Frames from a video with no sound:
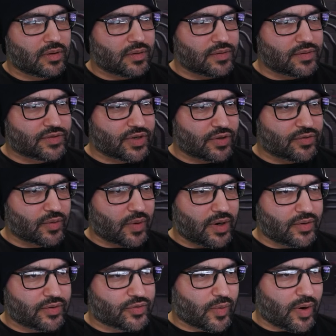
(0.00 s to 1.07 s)
So do I
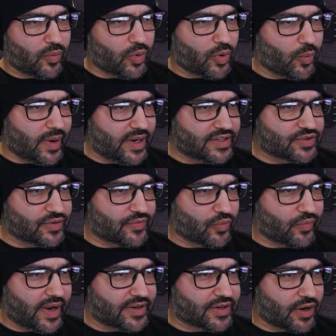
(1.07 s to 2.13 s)
do I want to wait till the
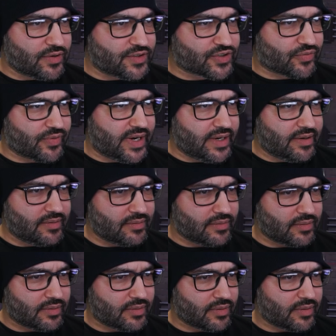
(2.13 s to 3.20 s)
red goes green,
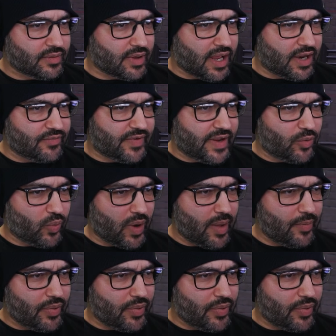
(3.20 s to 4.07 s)
and then web?